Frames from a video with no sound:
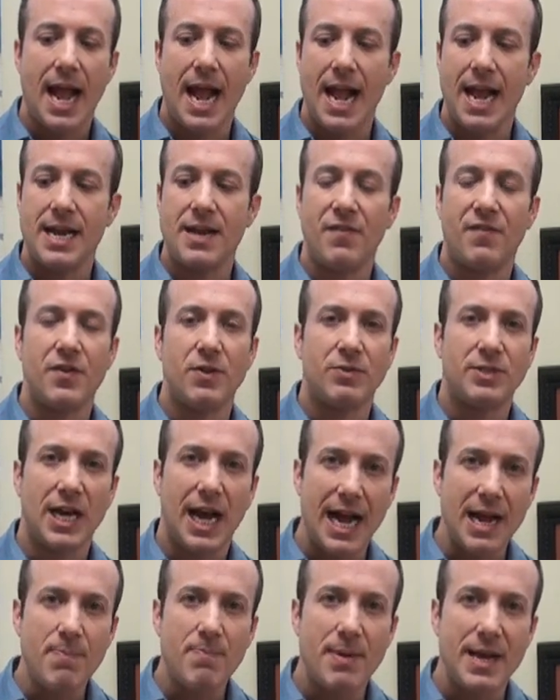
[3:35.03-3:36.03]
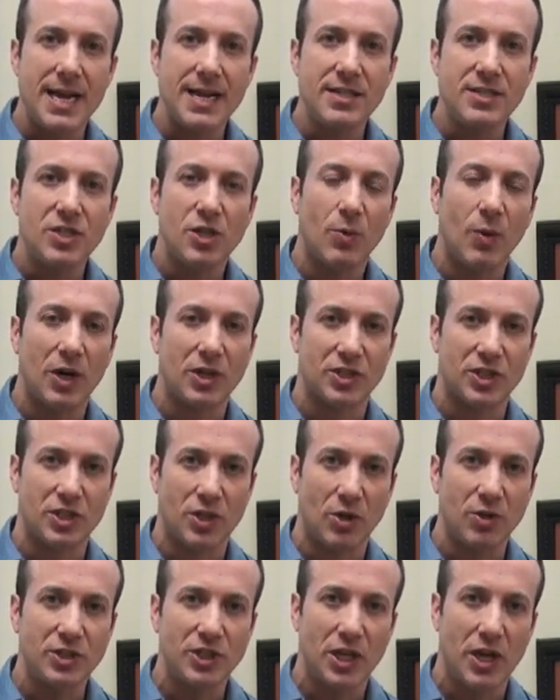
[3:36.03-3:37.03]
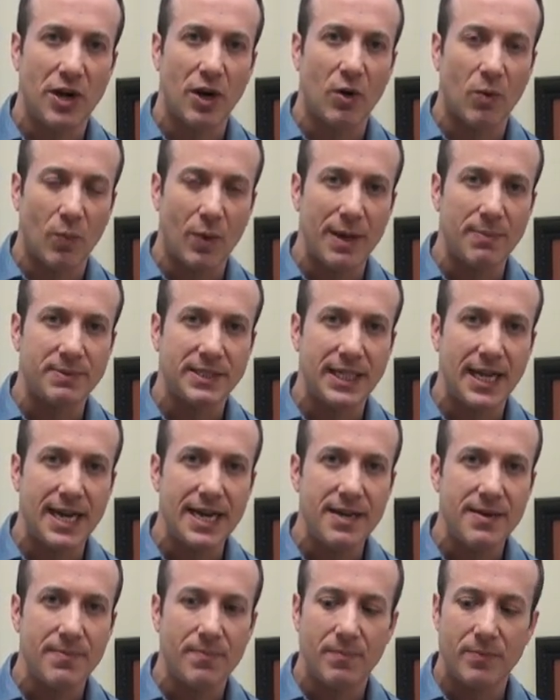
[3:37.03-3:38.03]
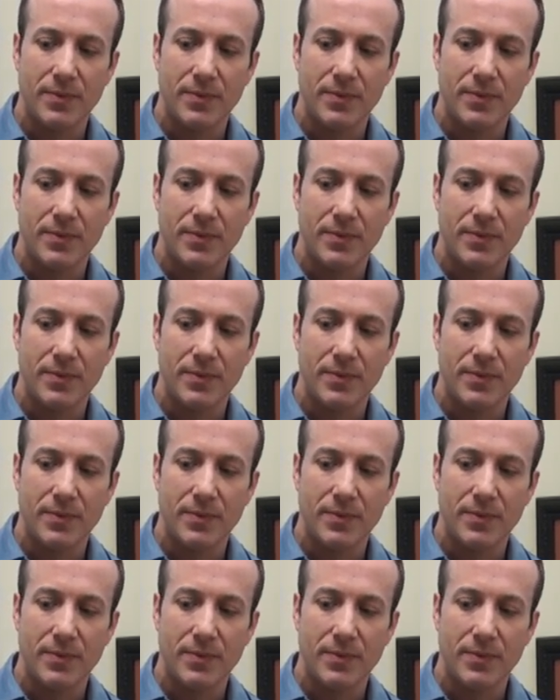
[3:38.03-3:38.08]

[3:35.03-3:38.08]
And if you type into our search on our website,